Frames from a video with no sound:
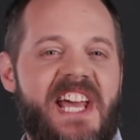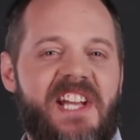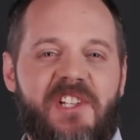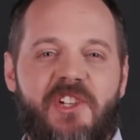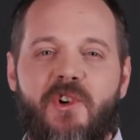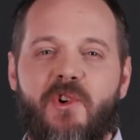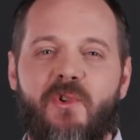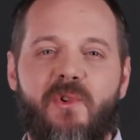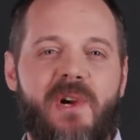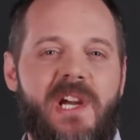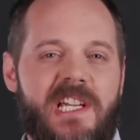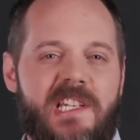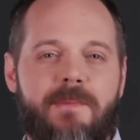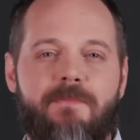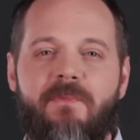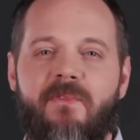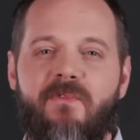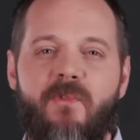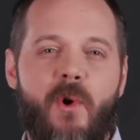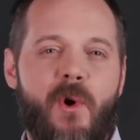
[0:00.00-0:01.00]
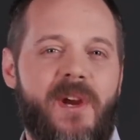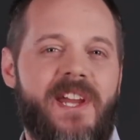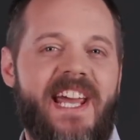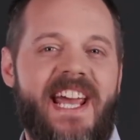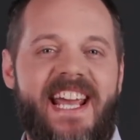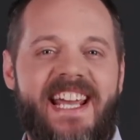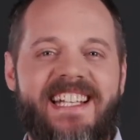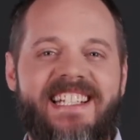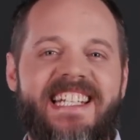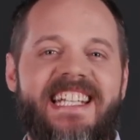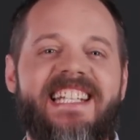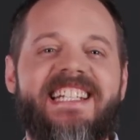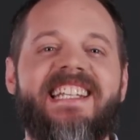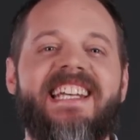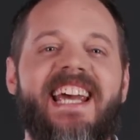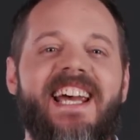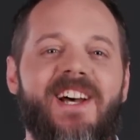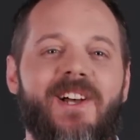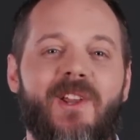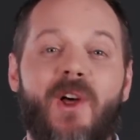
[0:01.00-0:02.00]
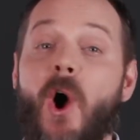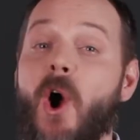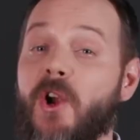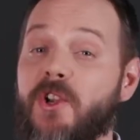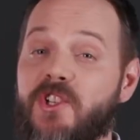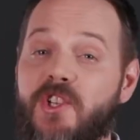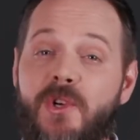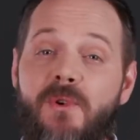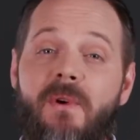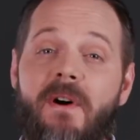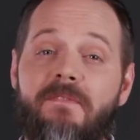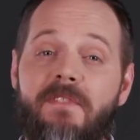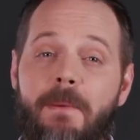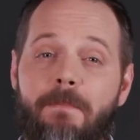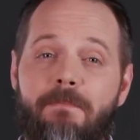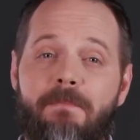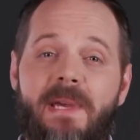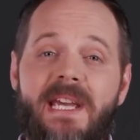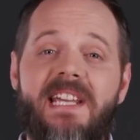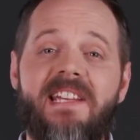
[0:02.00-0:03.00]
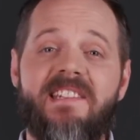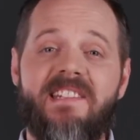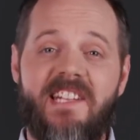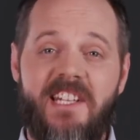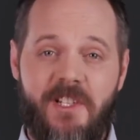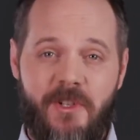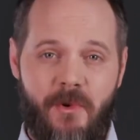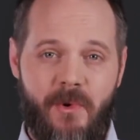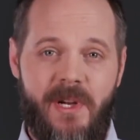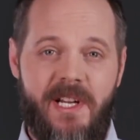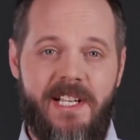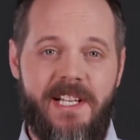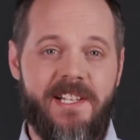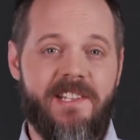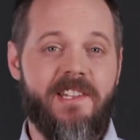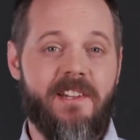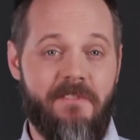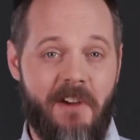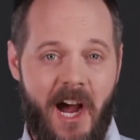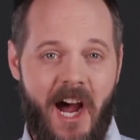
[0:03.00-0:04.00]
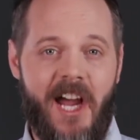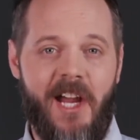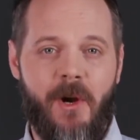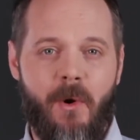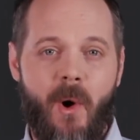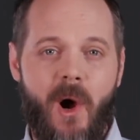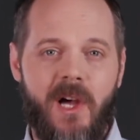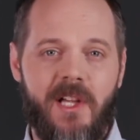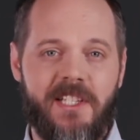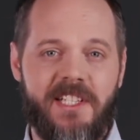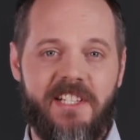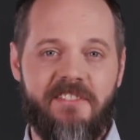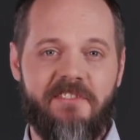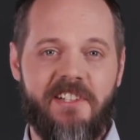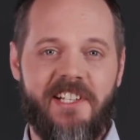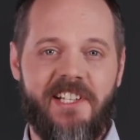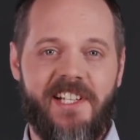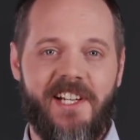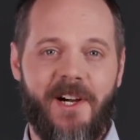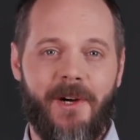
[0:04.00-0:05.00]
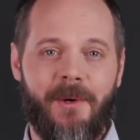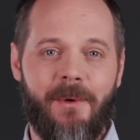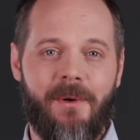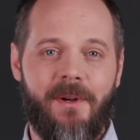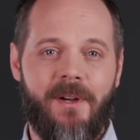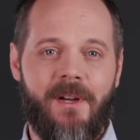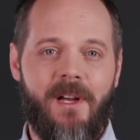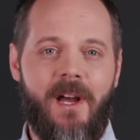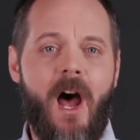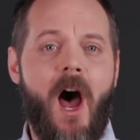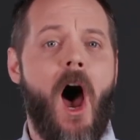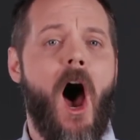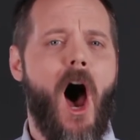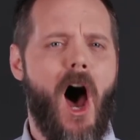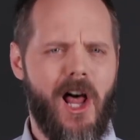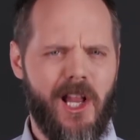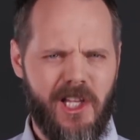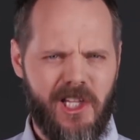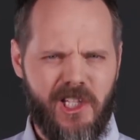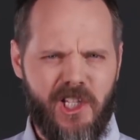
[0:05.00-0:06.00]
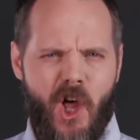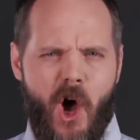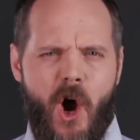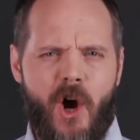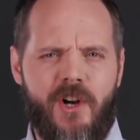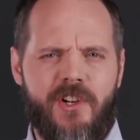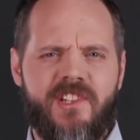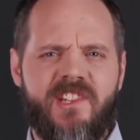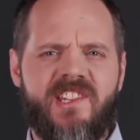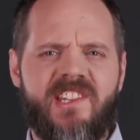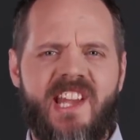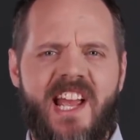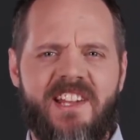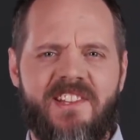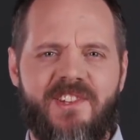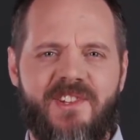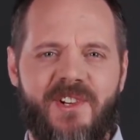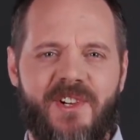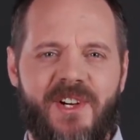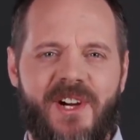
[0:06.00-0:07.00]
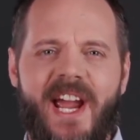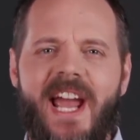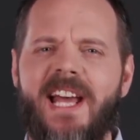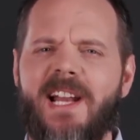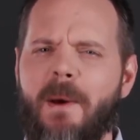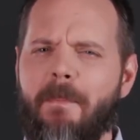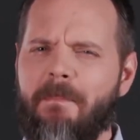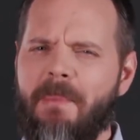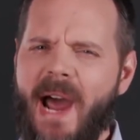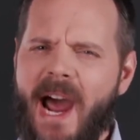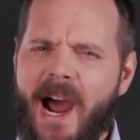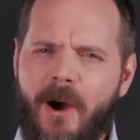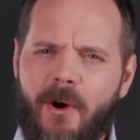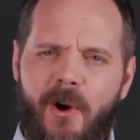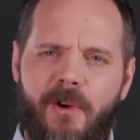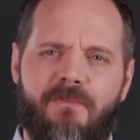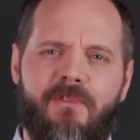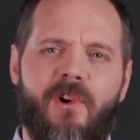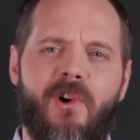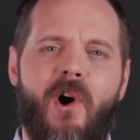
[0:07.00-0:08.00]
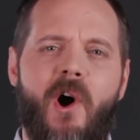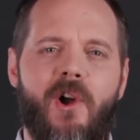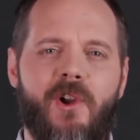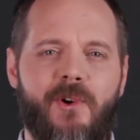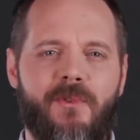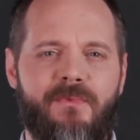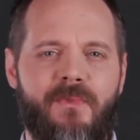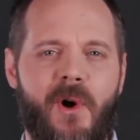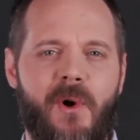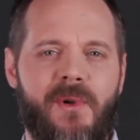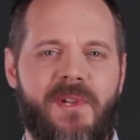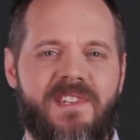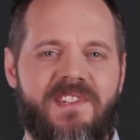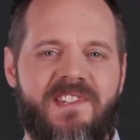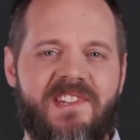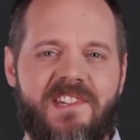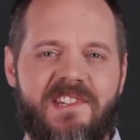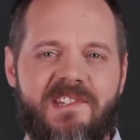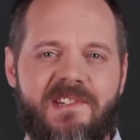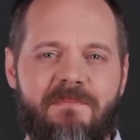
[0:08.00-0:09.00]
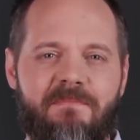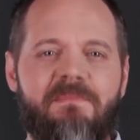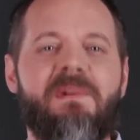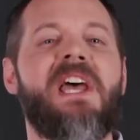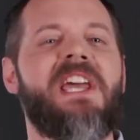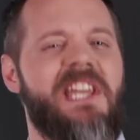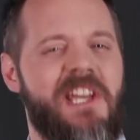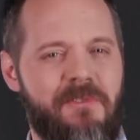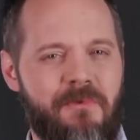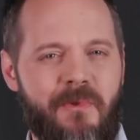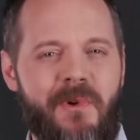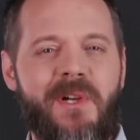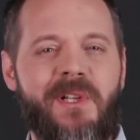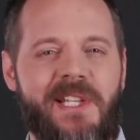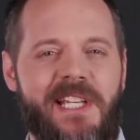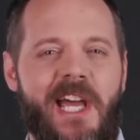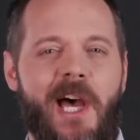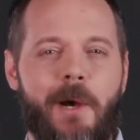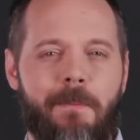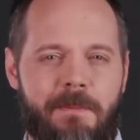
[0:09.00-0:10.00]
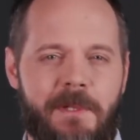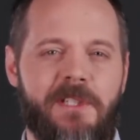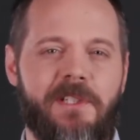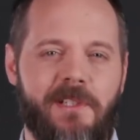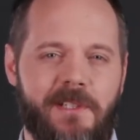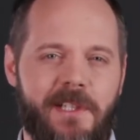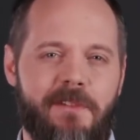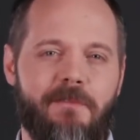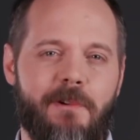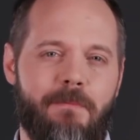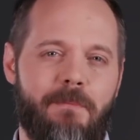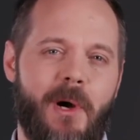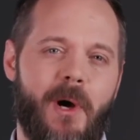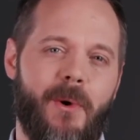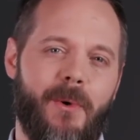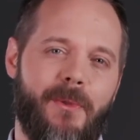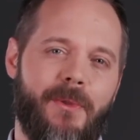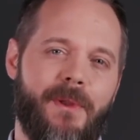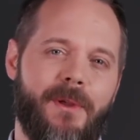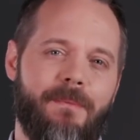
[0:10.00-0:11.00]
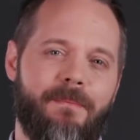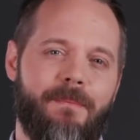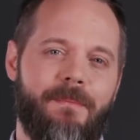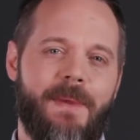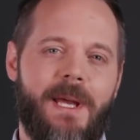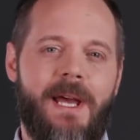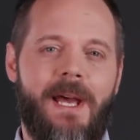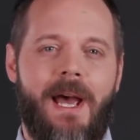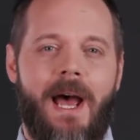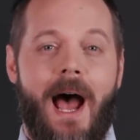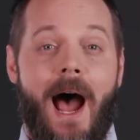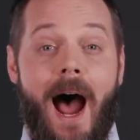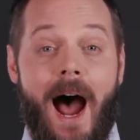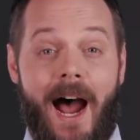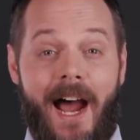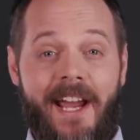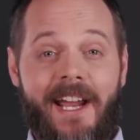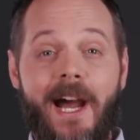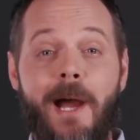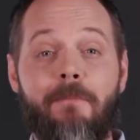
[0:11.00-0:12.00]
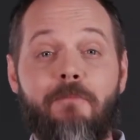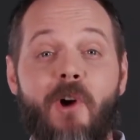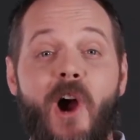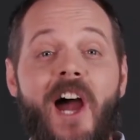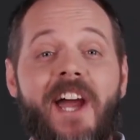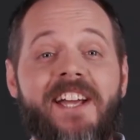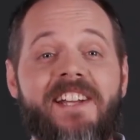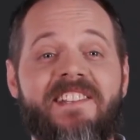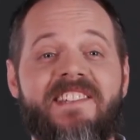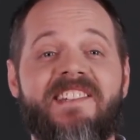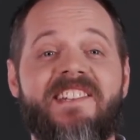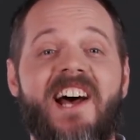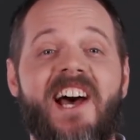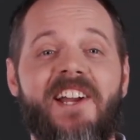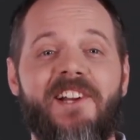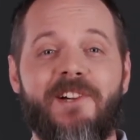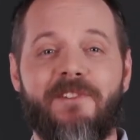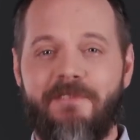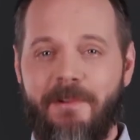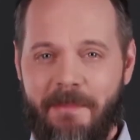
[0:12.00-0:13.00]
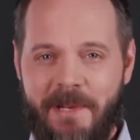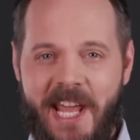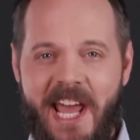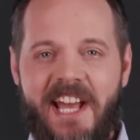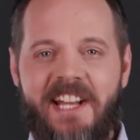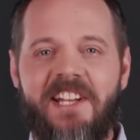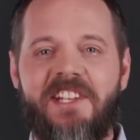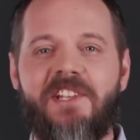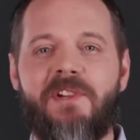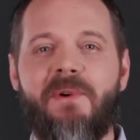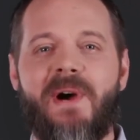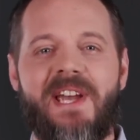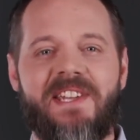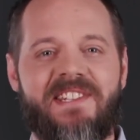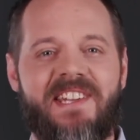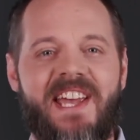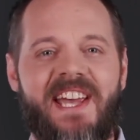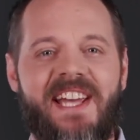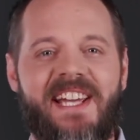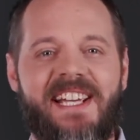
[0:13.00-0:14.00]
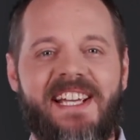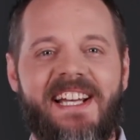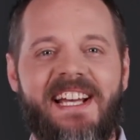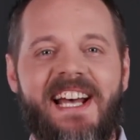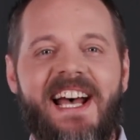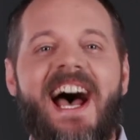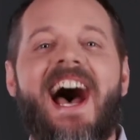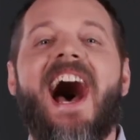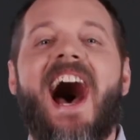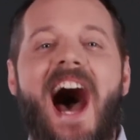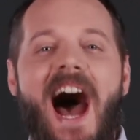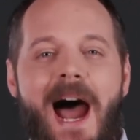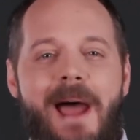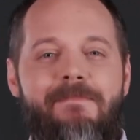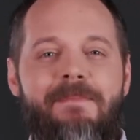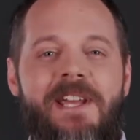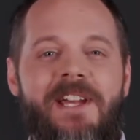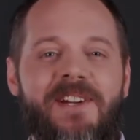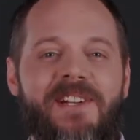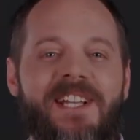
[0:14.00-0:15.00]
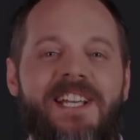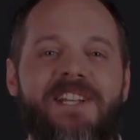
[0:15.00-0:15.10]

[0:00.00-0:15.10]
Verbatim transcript: and crisp 4K detail are two of the biggest ingredients of high quality video. A large sensor and a powerful autofocus system can really help you deliver both. Hi, I'm Ryan Snyder from Canon USA. I'm here